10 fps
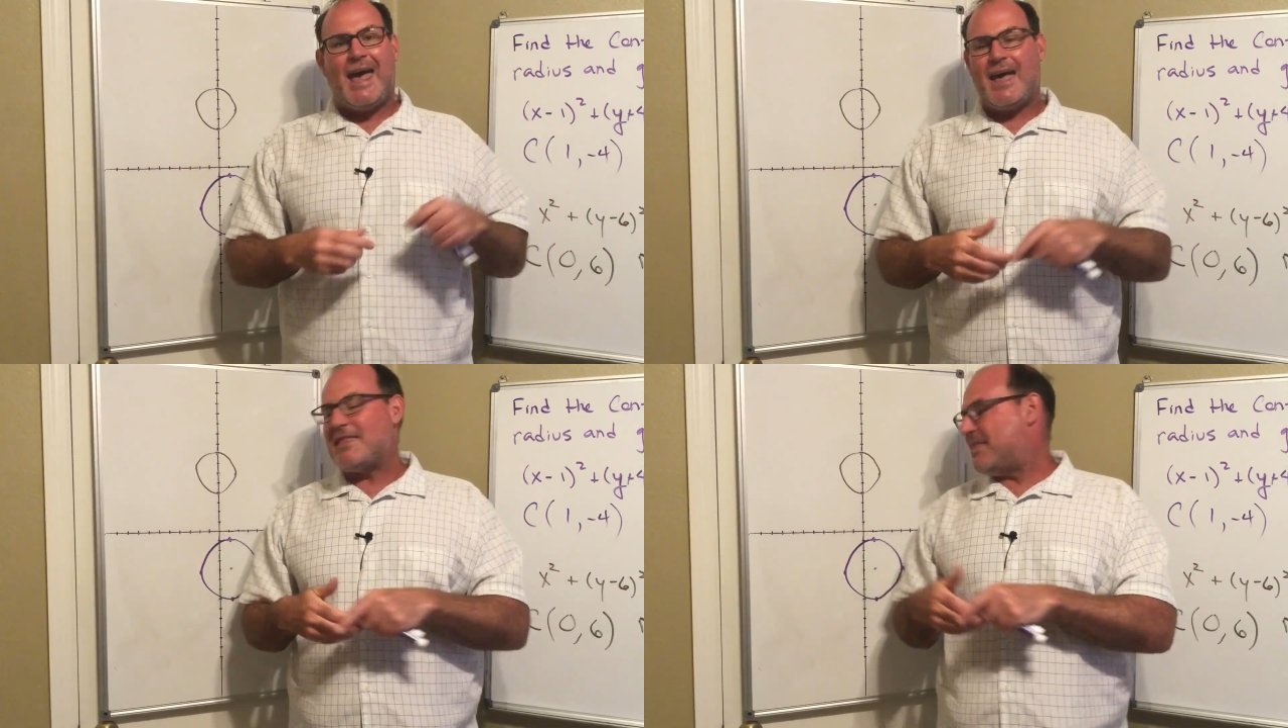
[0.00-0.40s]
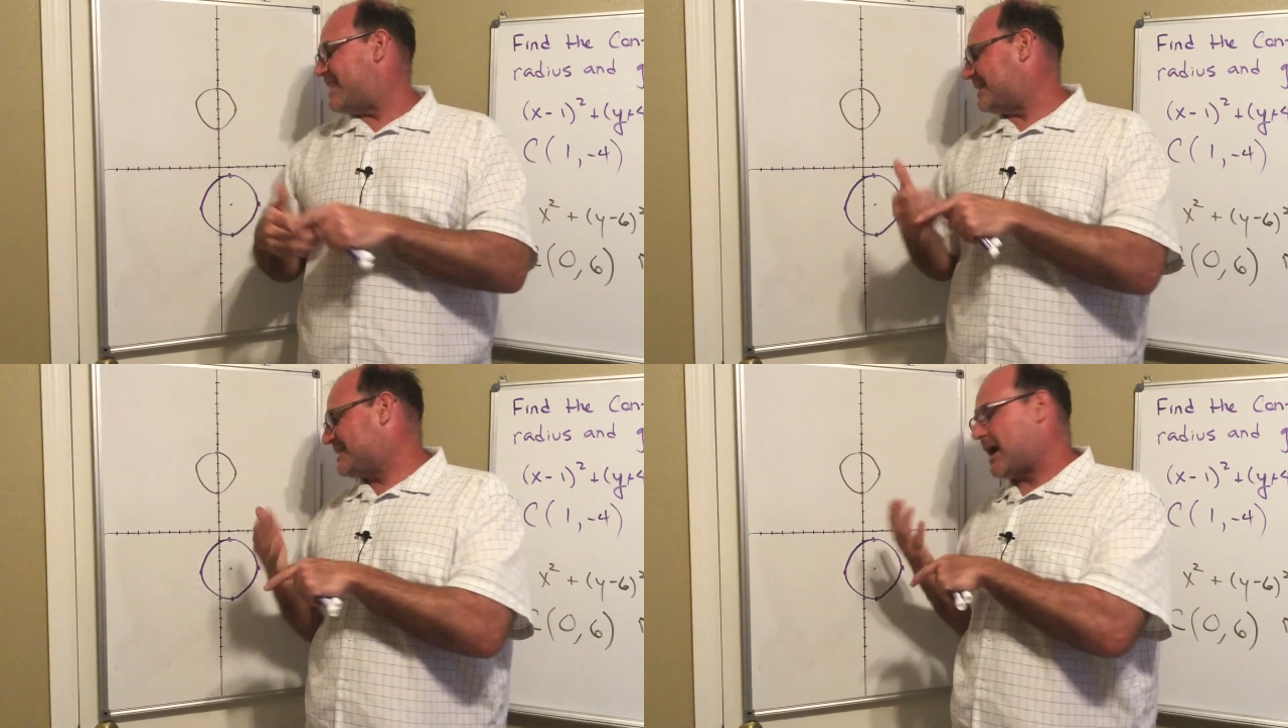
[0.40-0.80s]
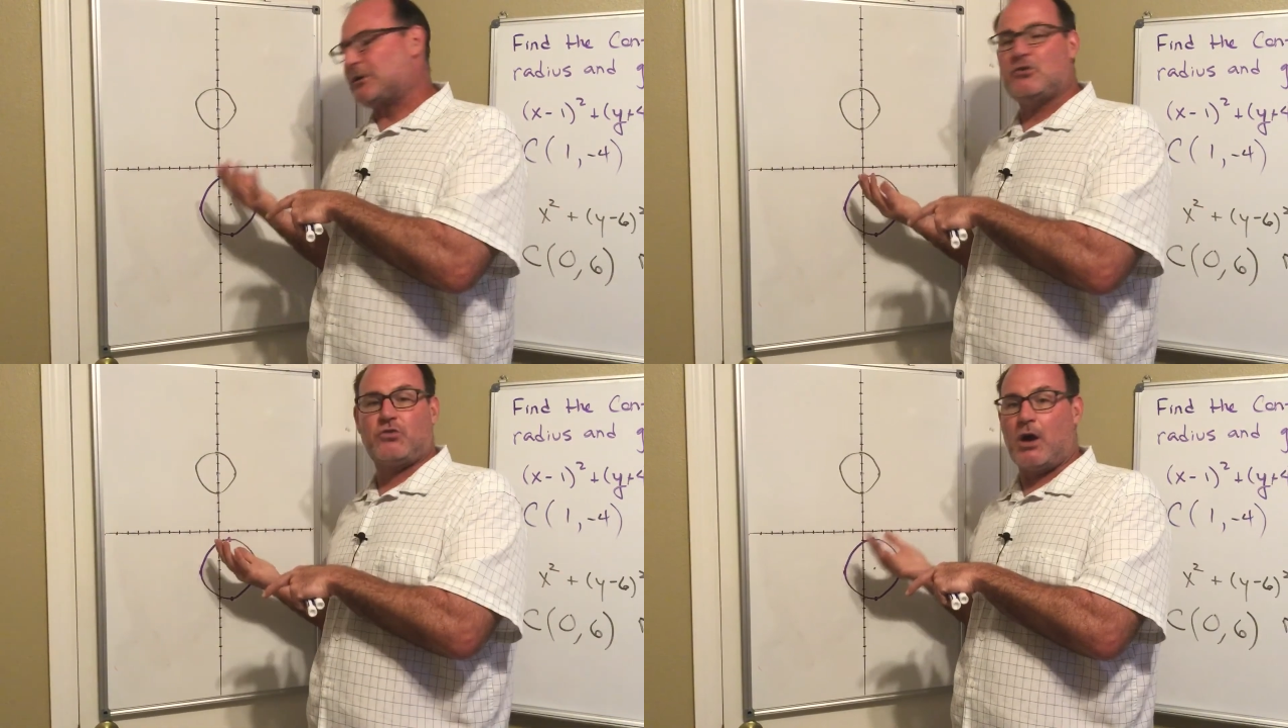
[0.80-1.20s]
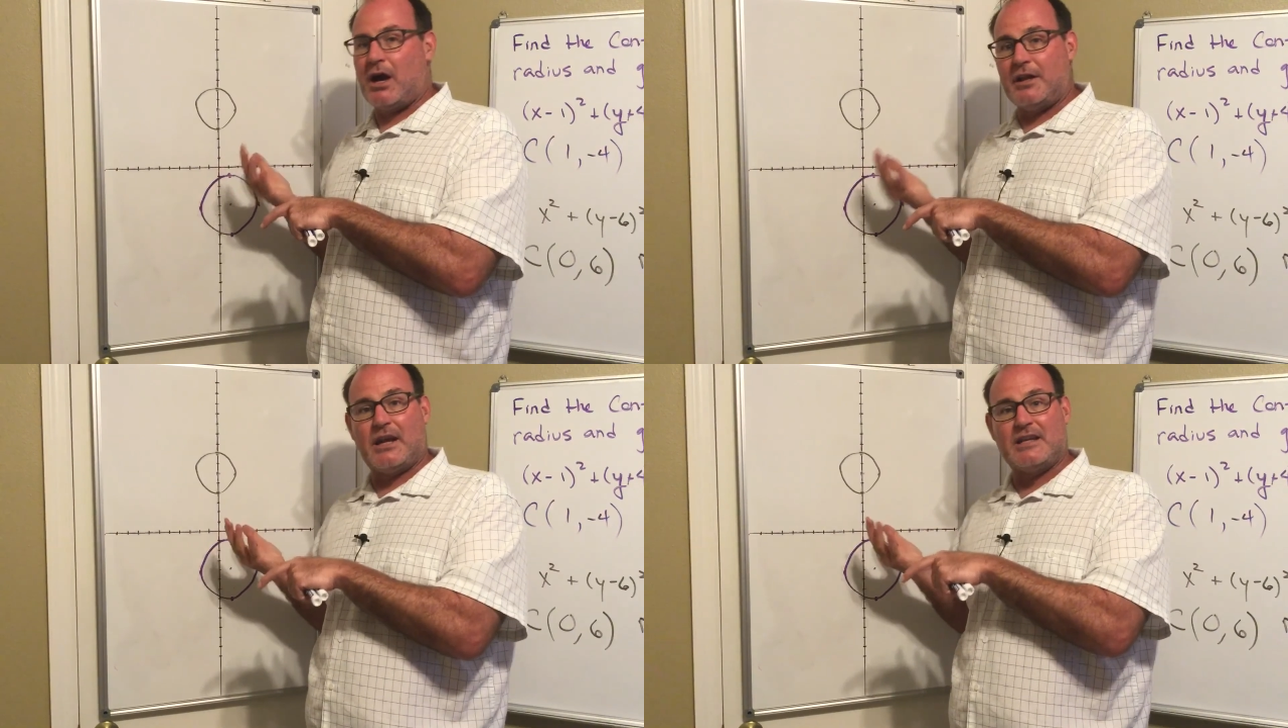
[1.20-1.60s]
and then that's how you draw
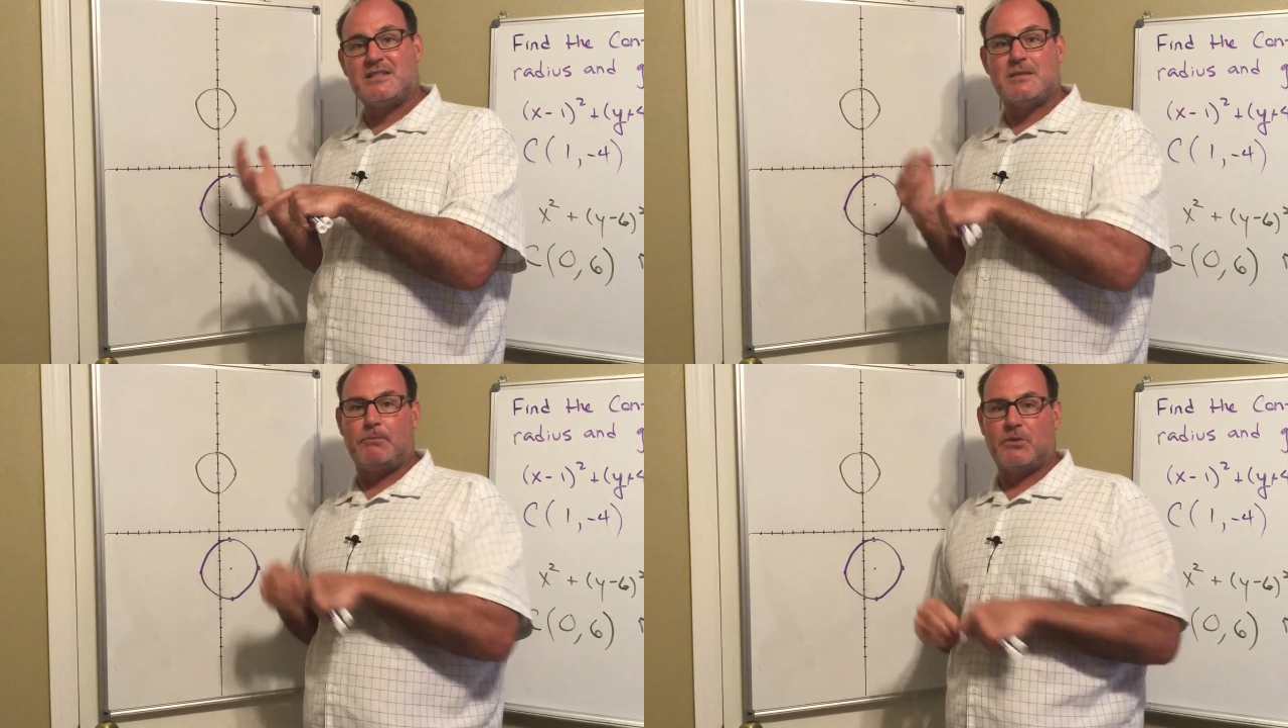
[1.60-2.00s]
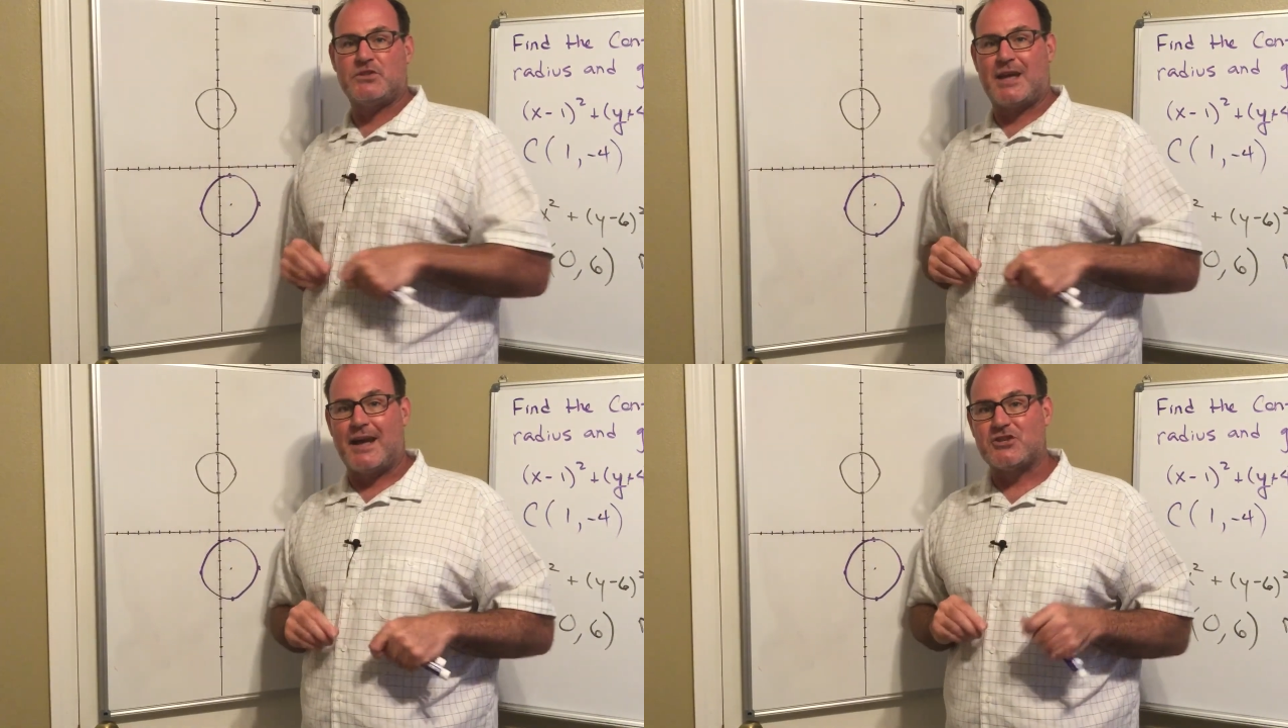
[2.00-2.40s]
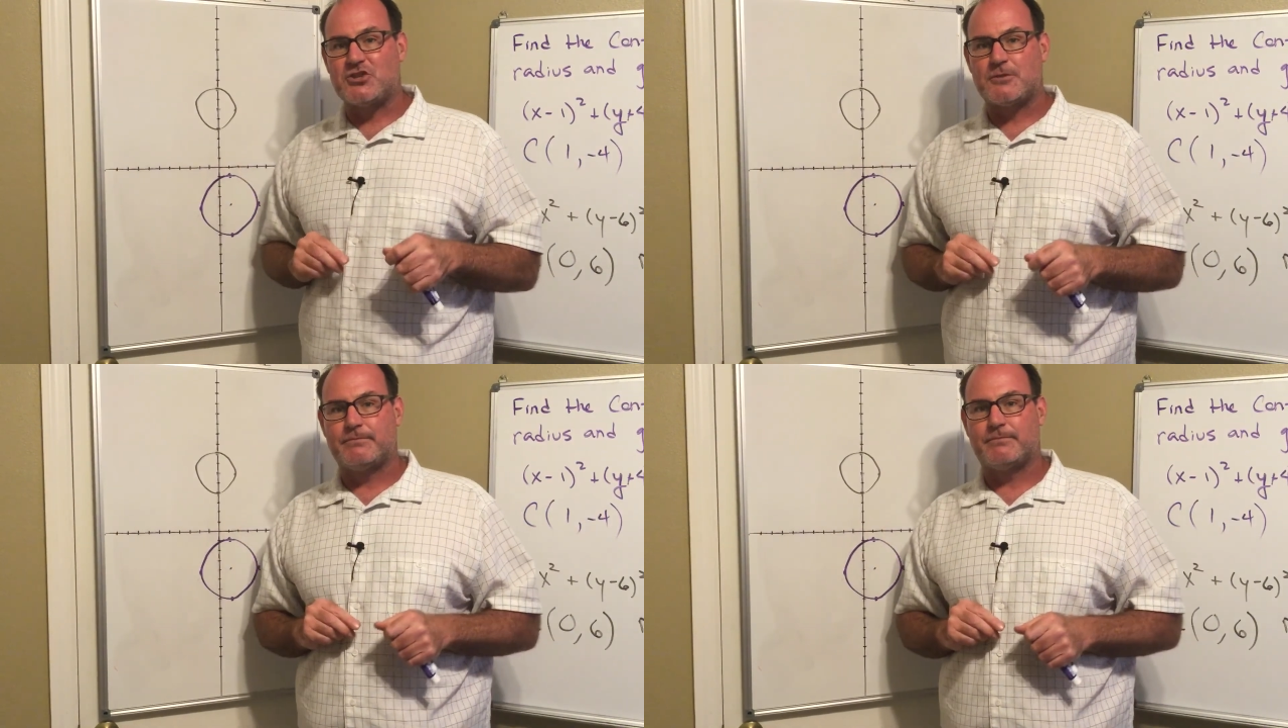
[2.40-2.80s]
a nice simple sketch.